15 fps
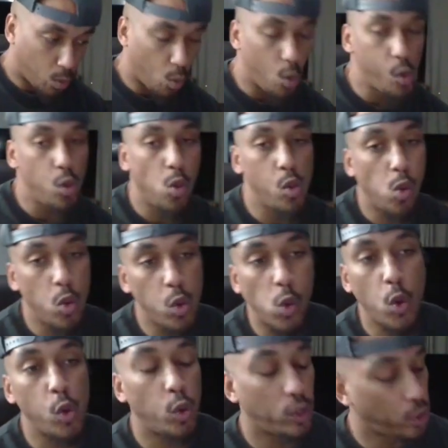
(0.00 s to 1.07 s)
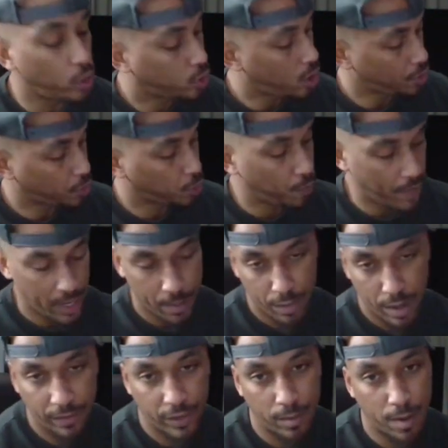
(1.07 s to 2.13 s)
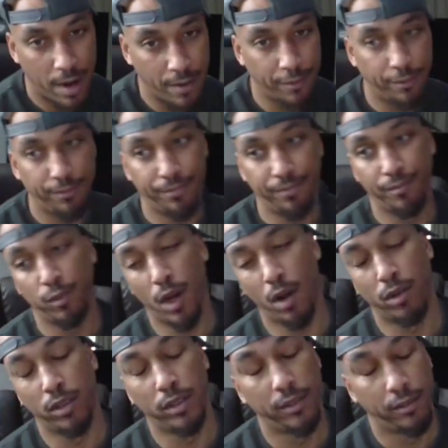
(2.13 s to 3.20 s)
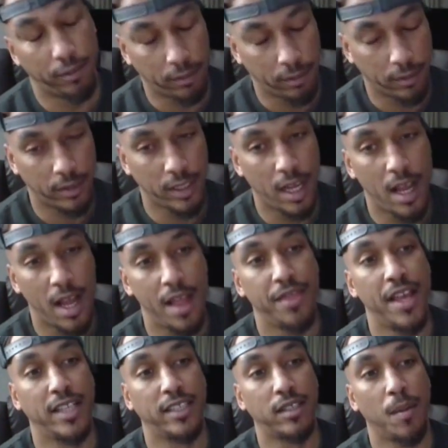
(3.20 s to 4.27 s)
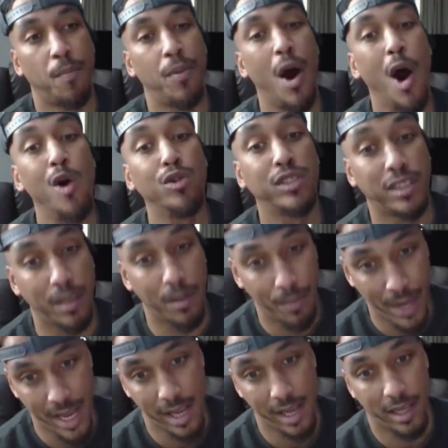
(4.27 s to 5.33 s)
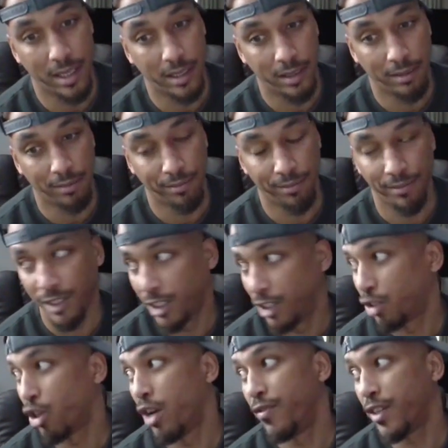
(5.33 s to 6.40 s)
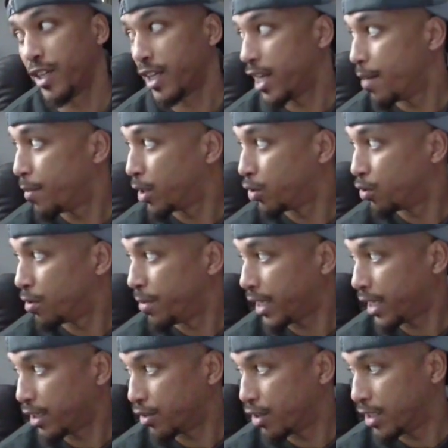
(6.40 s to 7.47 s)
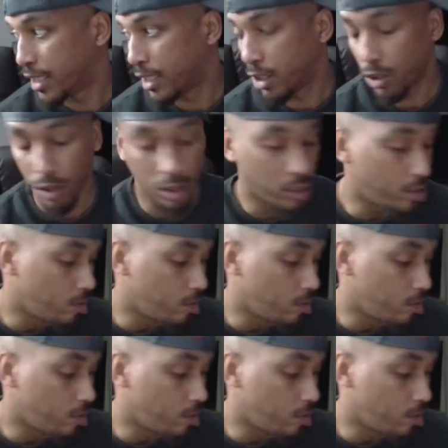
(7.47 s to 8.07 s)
Ooh, Newcastle's better than Brentford, bruv. Well, they're supposed to be. Sorry if you can hear my door making noise at the door.